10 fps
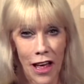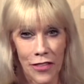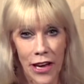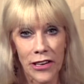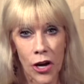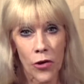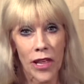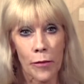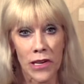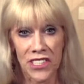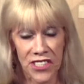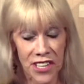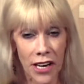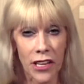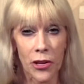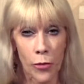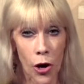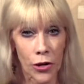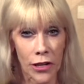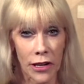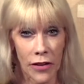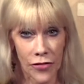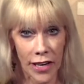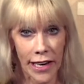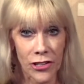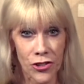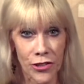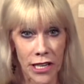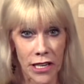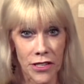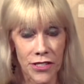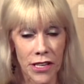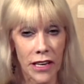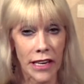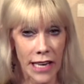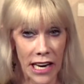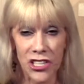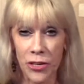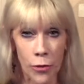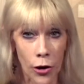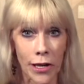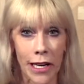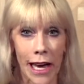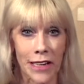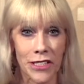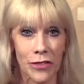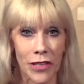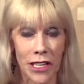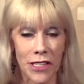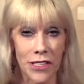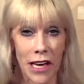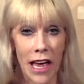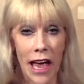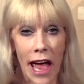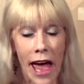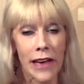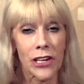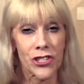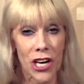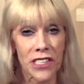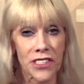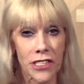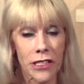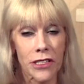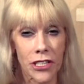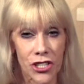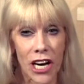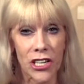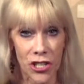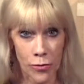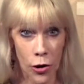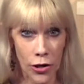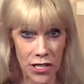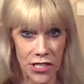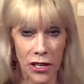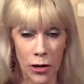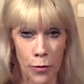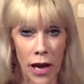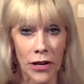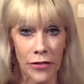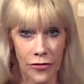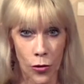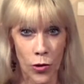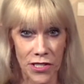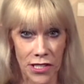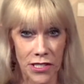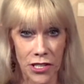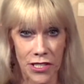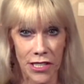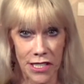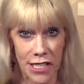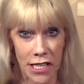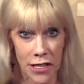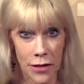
They know they must study the market and financial needs, engage in marketing activities, and adjust to changing markets and competitive forces to succeed.